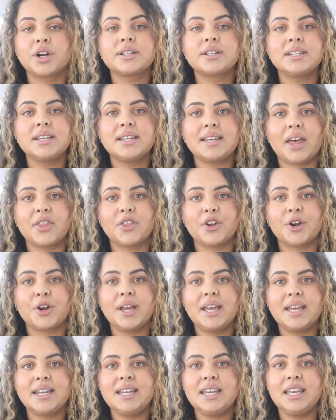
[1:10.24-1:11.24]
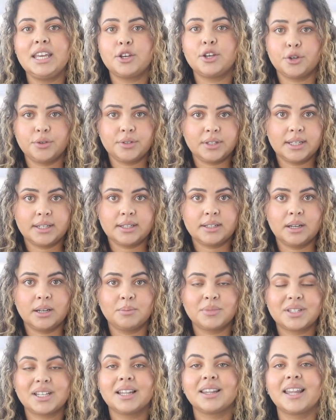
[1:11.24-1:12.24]
work together in
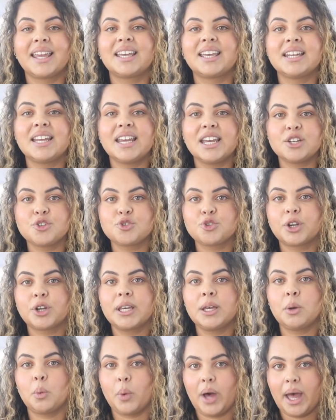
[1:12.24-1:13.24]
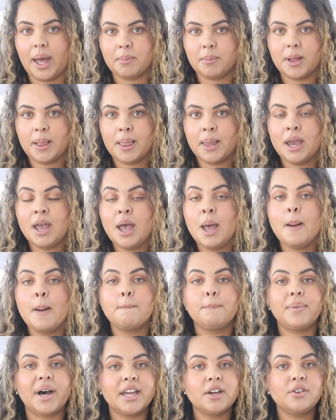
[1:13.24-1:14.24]
ecosystems like an intricate web.
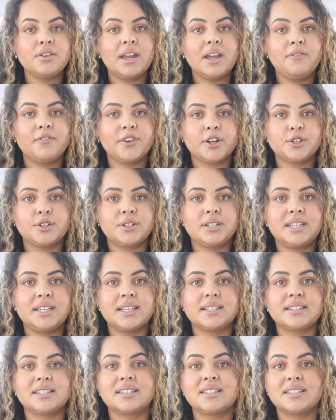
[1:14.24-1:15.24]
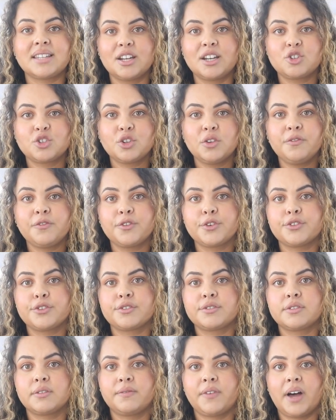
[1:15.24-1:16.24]
Biodiversity is essential for
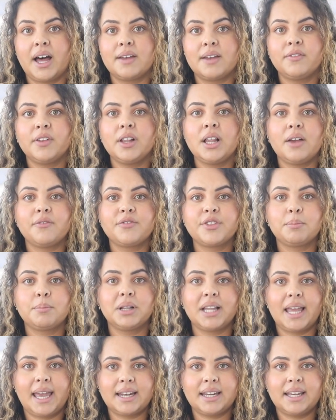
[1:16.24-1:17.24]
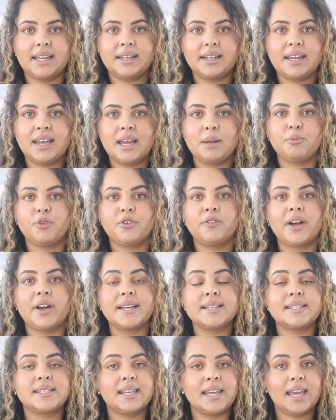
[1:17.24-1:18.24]
the survival of the planet. It
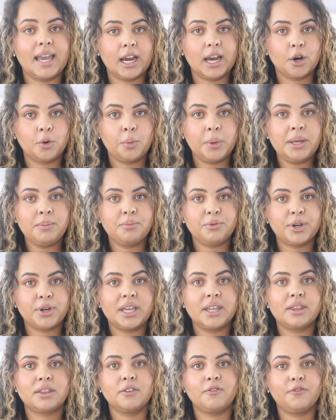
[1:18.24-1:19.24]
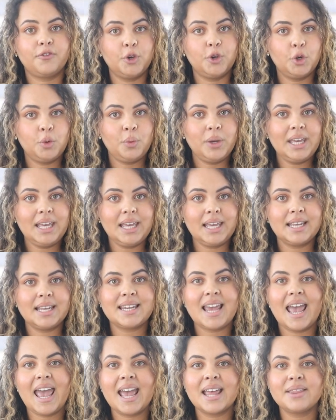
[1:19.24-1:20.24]
provides the air we breathe, the food we
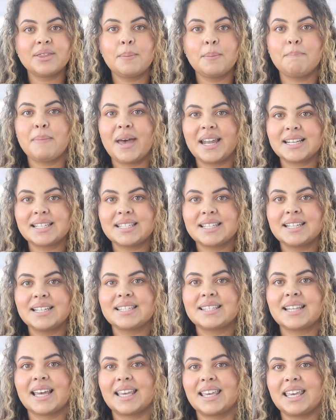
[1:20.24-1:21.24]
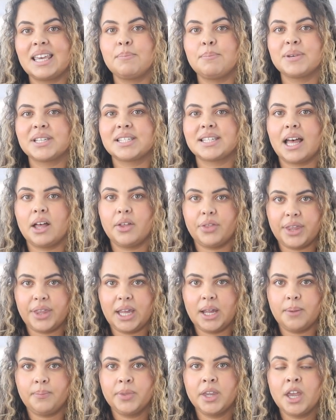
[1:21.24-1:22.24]
eat, and the medicines that keep us
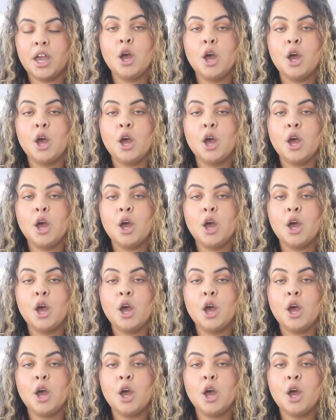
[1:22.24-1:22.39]
healthy.